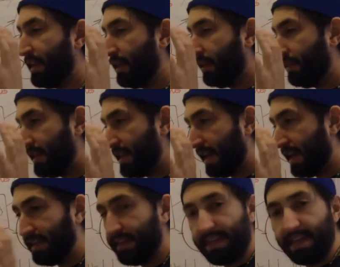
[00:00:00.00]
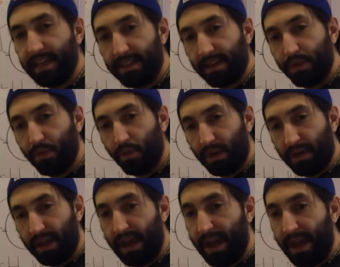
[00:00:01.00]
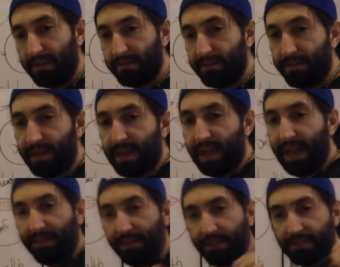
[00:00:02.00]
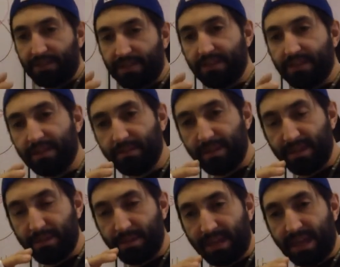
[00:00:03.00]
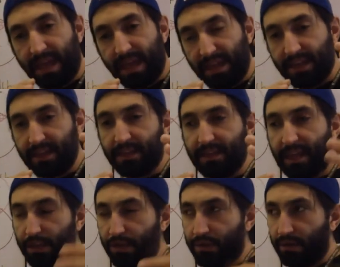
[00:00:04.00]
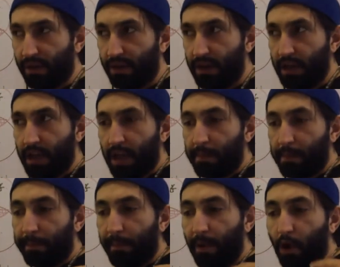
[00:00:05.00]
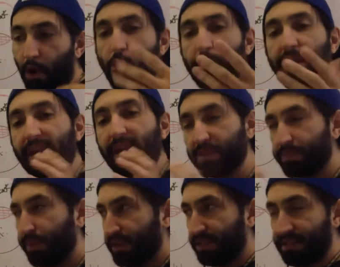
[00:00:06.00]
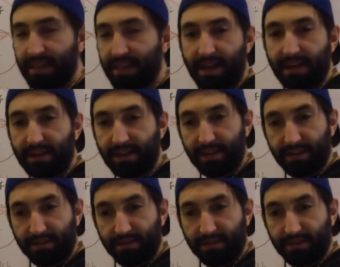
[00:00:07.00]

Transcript: the idea that you want to have and the system and the mechanic that you are hoping expresses that idea.